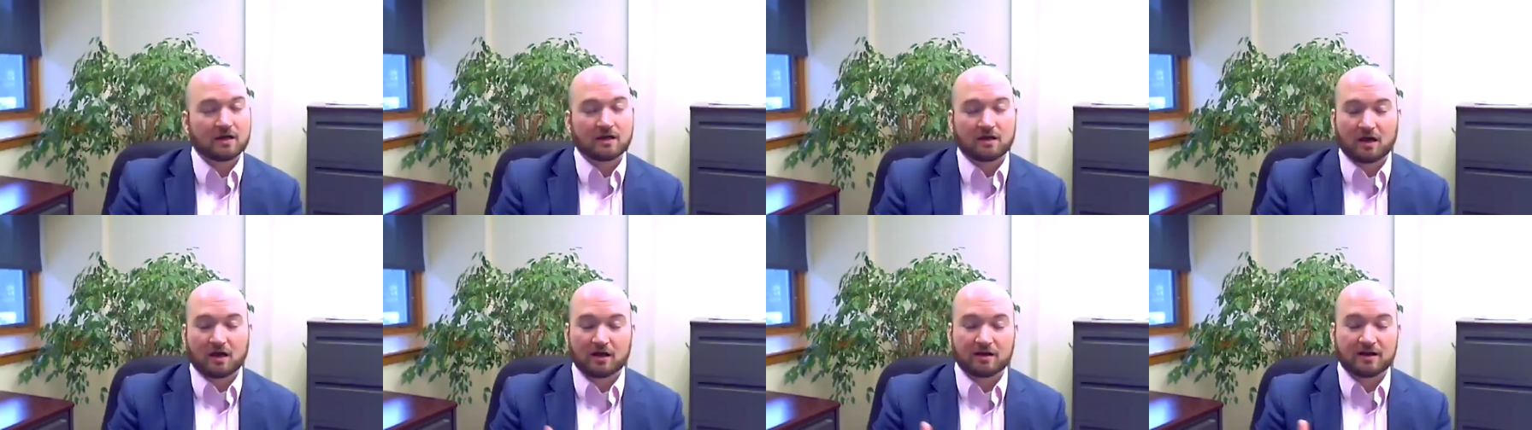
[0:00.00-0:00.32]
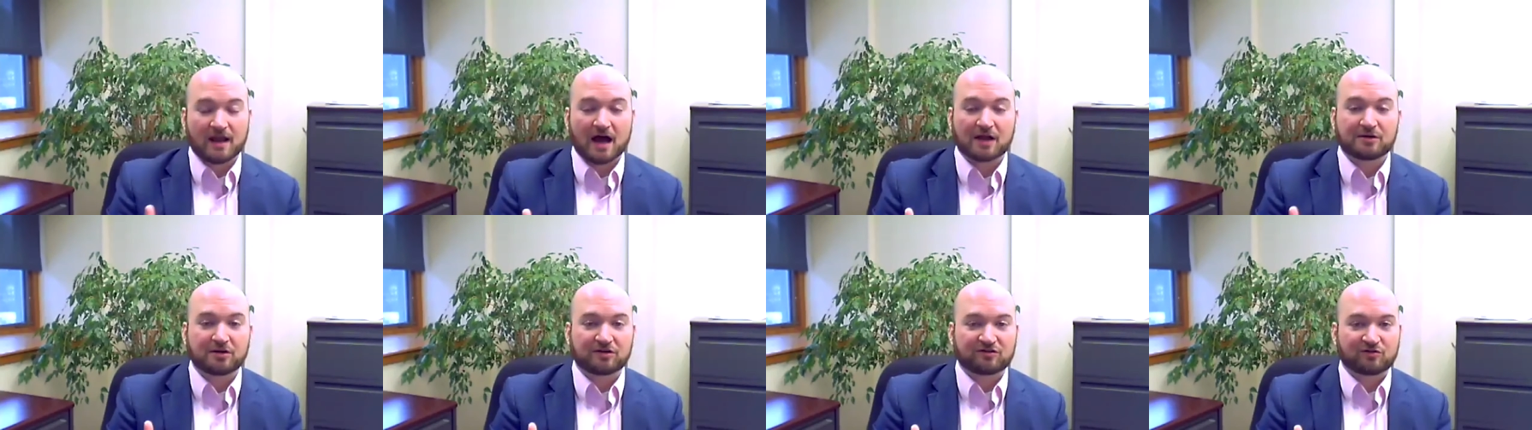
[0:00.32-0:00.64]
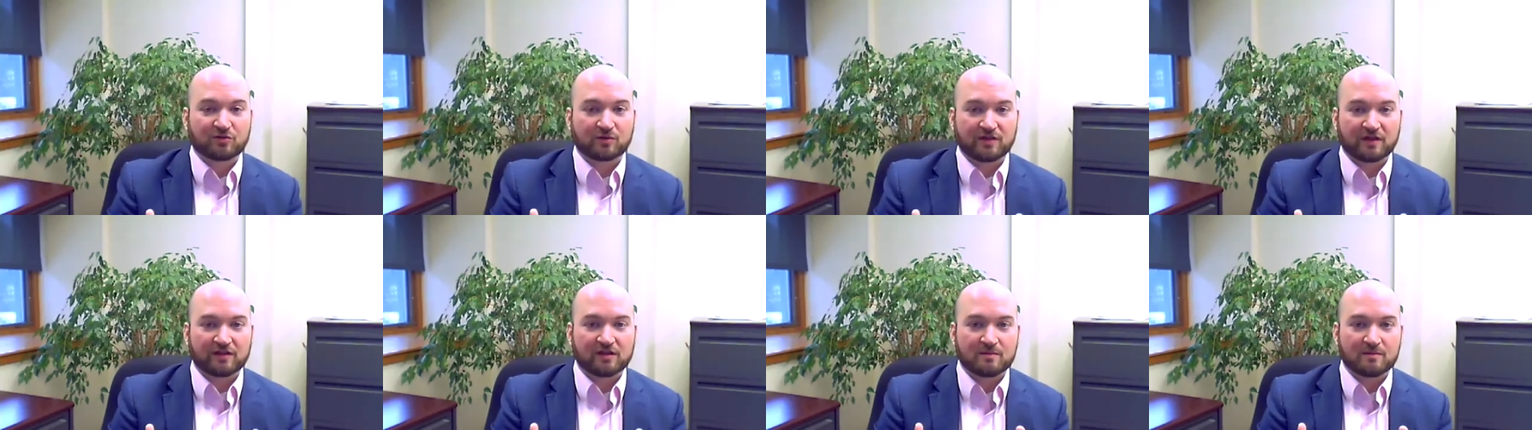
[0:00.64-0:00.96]
And not just
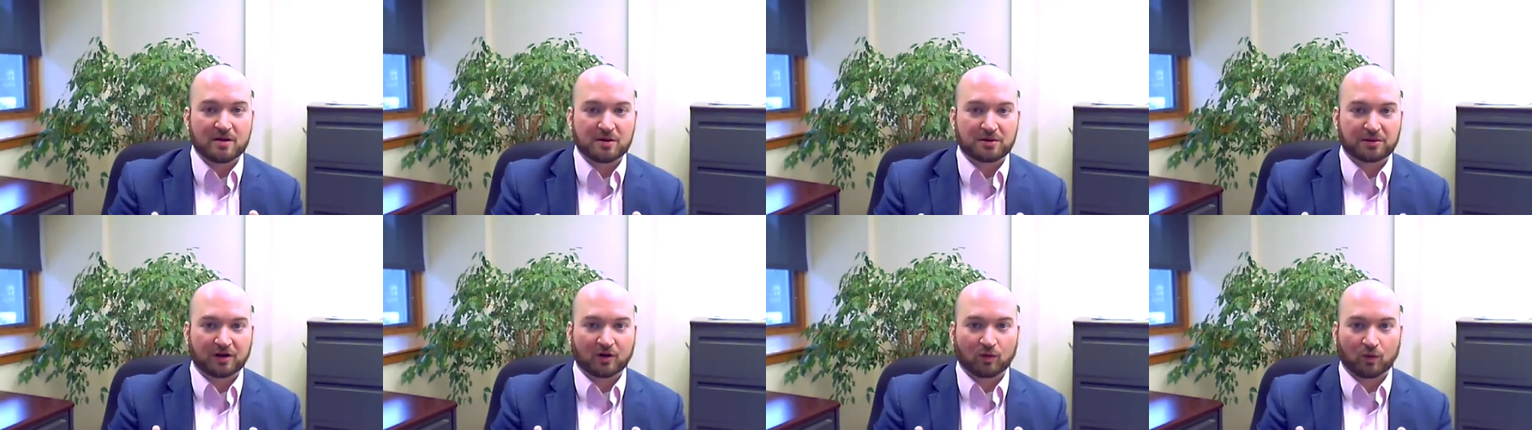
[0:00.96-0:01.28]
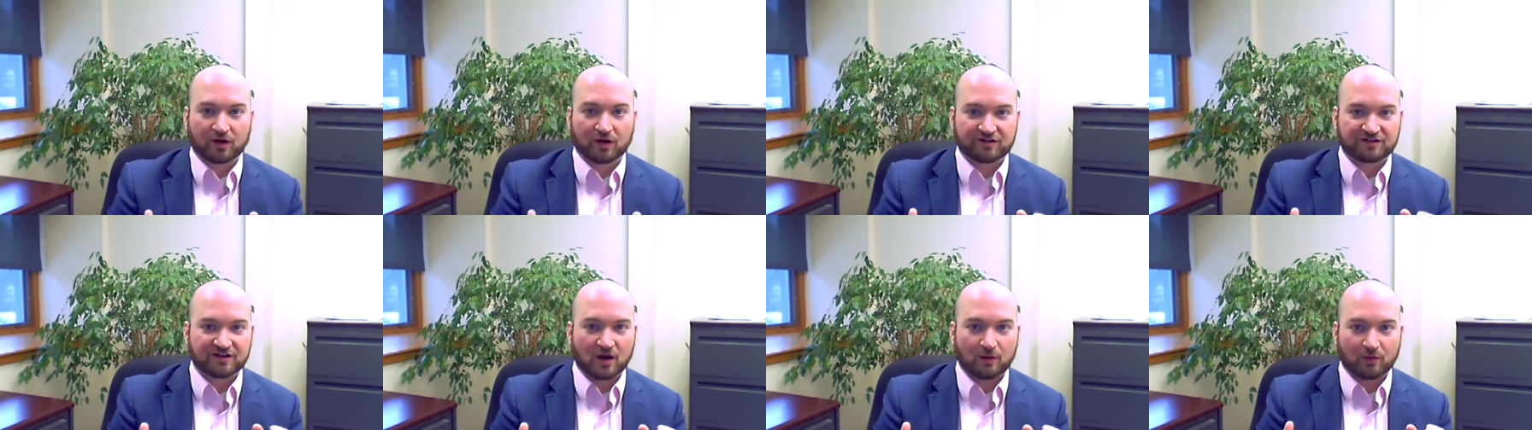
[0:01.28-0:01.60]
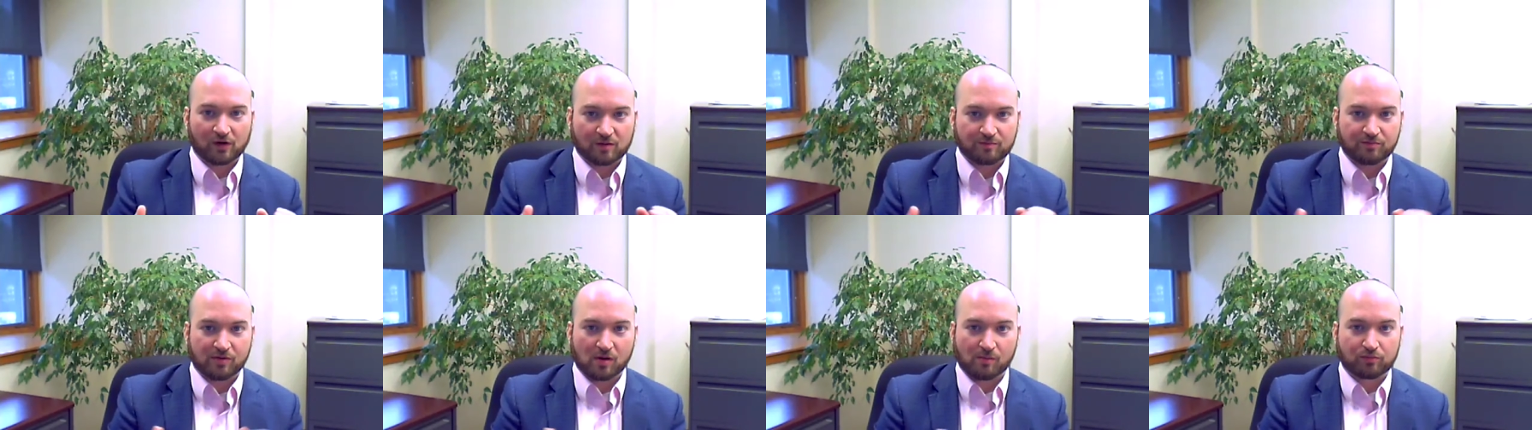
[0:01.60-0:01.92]
within the Michigan Works
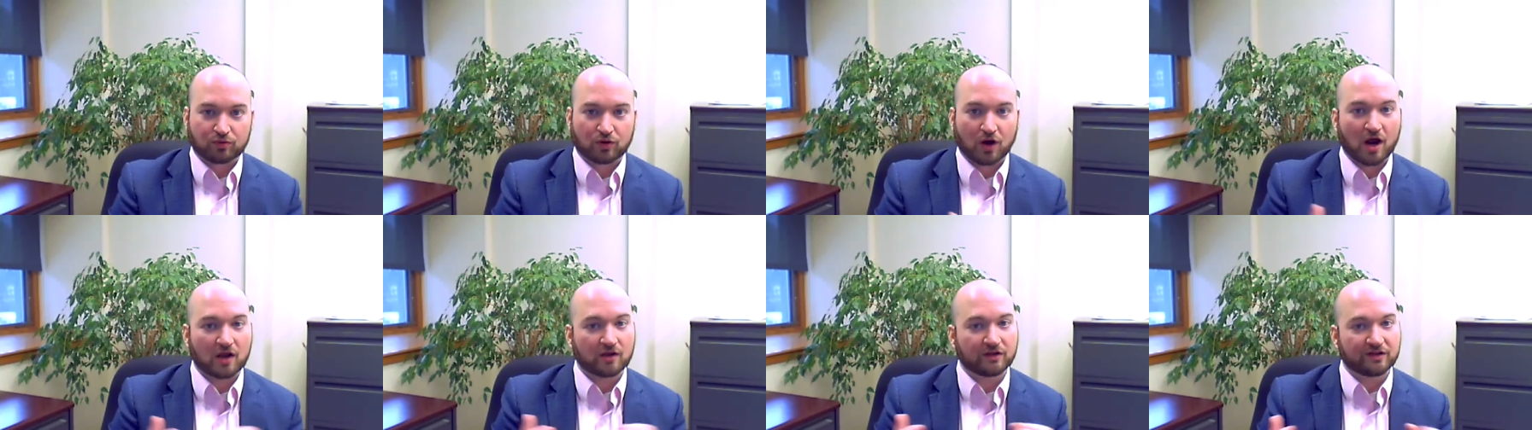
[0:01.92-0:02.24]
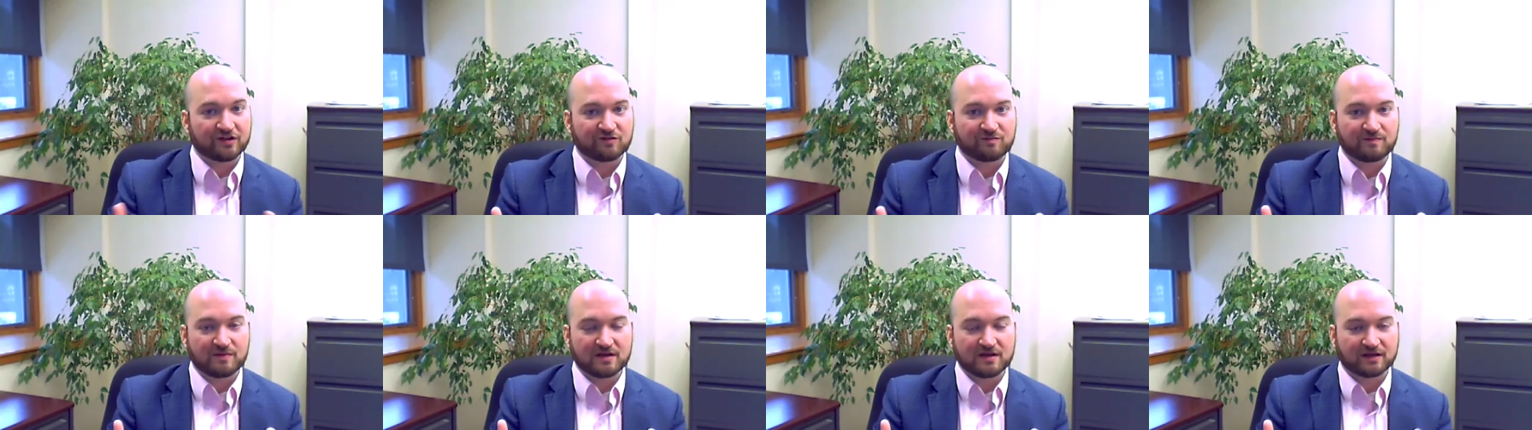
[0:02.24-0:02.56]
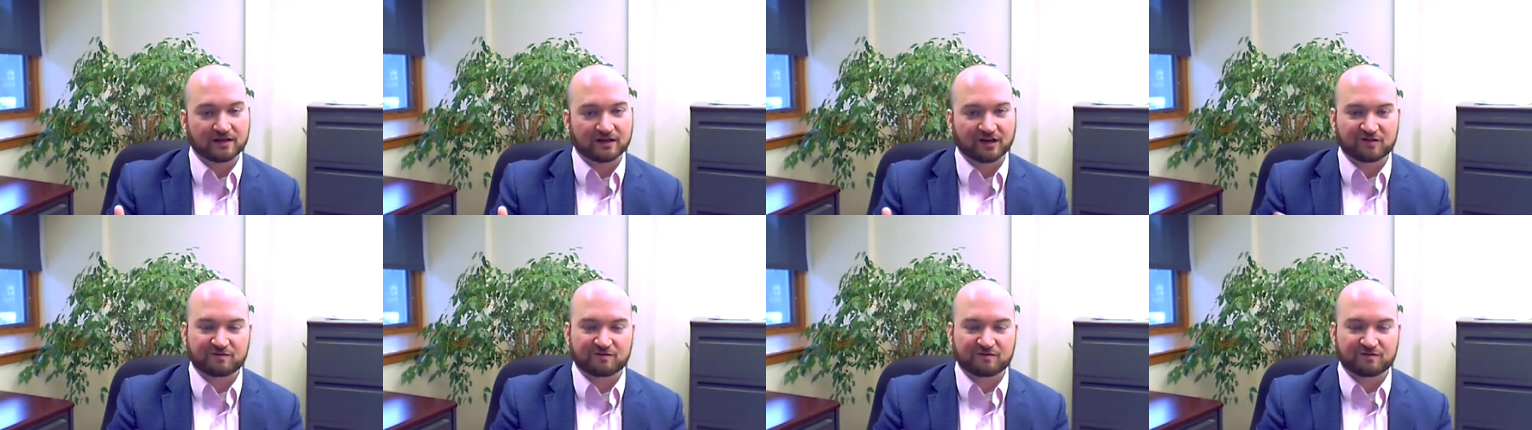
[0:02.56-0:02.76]
Network, but broadly speaking,